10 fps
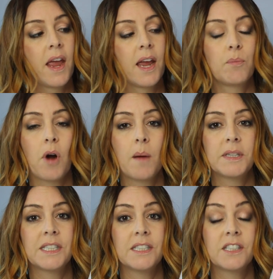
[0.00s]
It
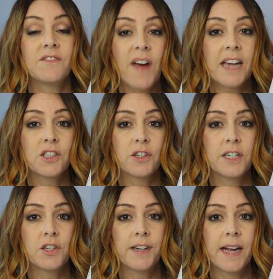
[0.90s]
promises faster
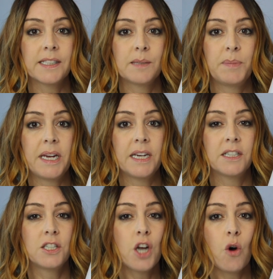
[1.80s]
internet
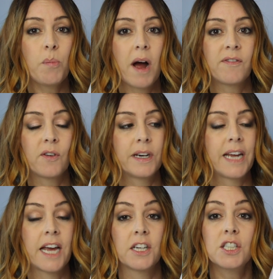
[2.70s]
speeds, no
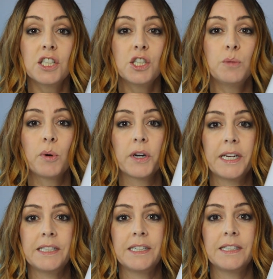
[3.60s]
buffering, and a super
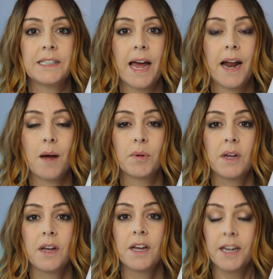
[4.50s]
easy setup.
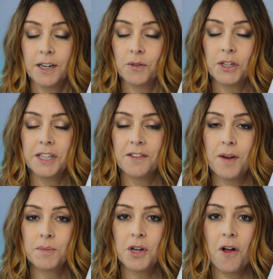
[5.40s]
Can it really live
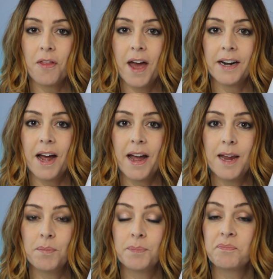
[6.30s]
up to all that
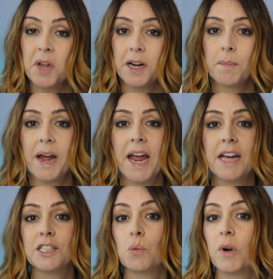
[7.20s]
hype? I got my
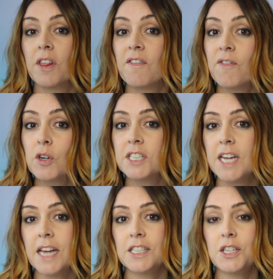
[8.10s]
hands on one of the first
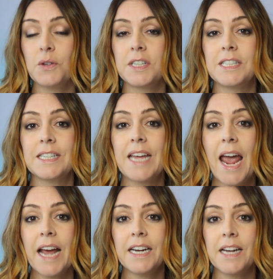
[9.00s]
test units in
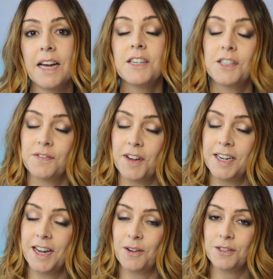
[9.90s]
Canada to
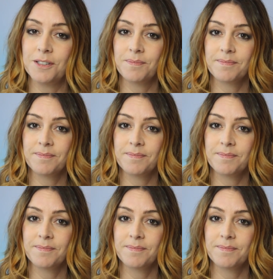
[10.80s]
find out.